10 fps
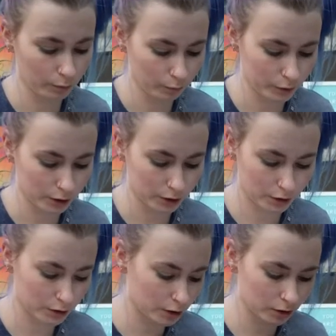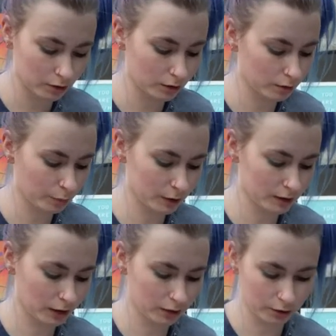which is just your bog
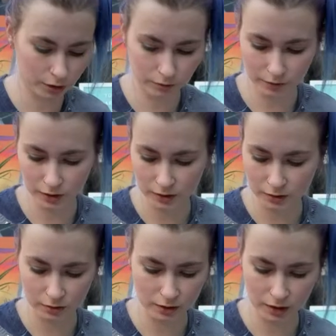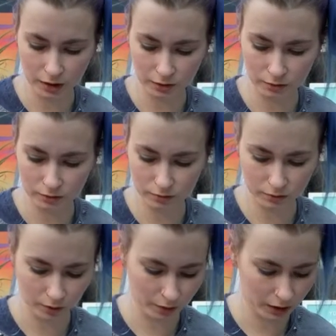standard universal. So,
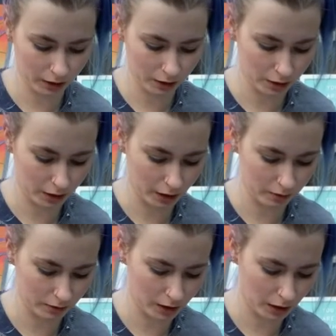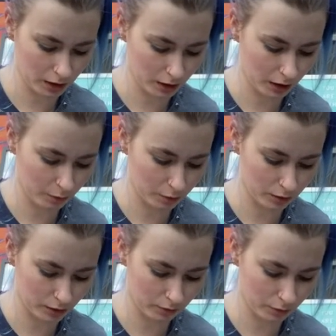I mean, that's just kind of stayed in there
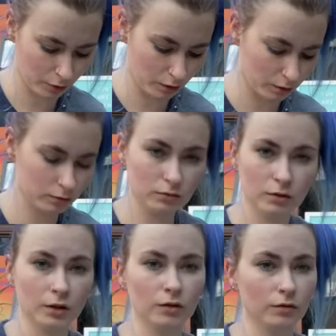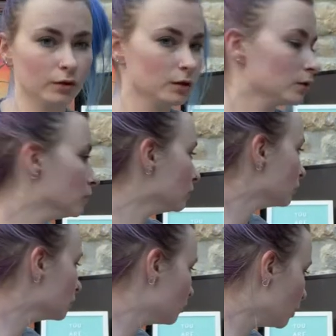because I've got a universal
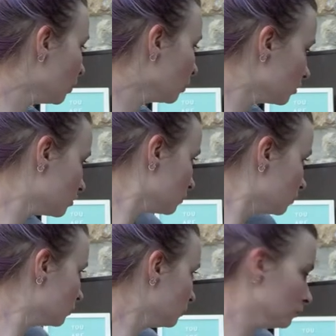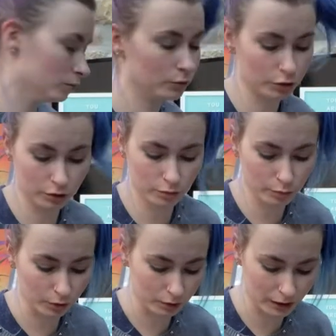plug just
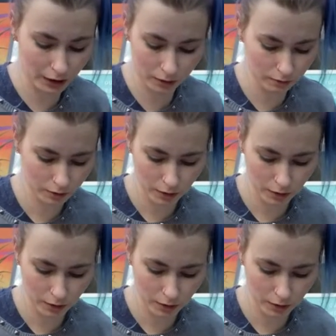plugged in